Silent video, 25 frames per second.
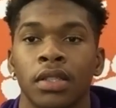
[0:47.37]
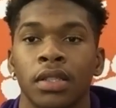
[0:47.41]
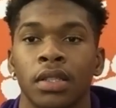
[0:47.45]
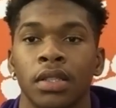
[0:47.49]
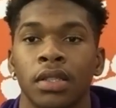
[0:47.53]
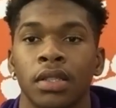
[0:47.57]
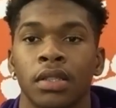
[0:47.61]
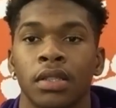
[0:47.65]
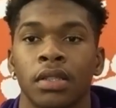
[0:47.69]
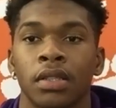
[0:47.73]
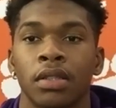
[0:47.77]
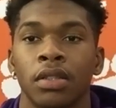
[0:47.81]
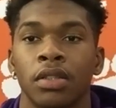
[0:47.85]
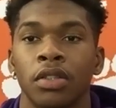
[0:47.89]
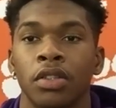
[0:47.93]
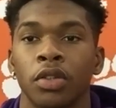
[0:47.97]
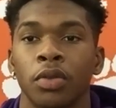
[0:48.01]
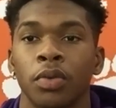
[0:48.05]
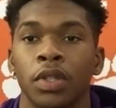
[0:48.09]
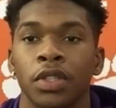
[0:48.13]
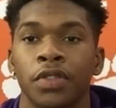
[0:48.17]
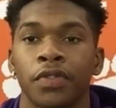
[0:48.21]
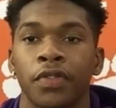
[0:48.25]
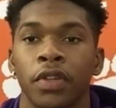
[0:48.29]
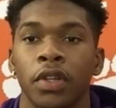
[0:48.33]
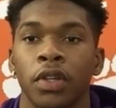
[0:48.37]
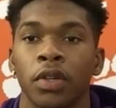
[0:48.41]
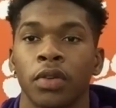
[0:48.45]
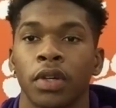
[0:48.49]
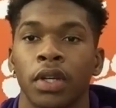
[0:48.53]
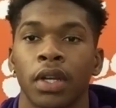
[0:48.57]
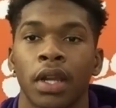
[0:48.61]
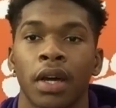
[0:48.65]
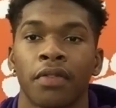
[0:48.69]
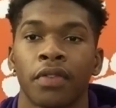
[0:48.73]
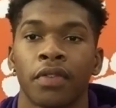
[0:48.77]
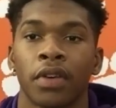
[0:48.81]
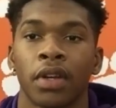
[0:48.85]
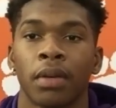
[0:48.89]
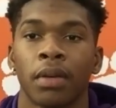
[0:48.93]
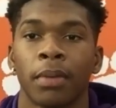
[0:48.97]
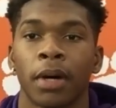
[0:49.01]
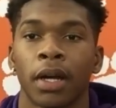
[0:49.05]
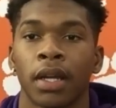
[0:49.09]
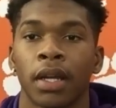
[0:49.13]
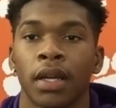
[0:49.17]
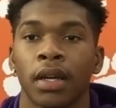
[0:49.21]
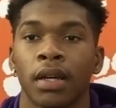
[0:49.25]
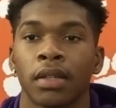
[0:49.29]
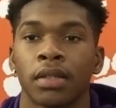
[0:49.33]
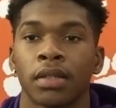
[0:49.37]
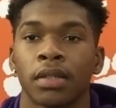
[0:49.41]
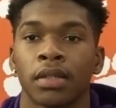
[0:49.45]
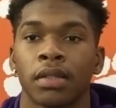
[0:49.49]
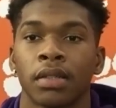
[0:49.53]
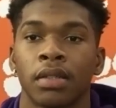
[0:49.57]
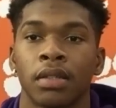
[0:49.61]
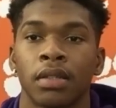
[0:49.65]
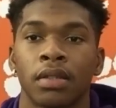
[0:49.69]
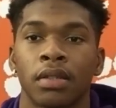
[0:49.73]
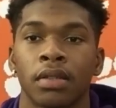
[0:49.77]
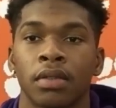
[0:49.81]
just do what's for you and not for anybody else.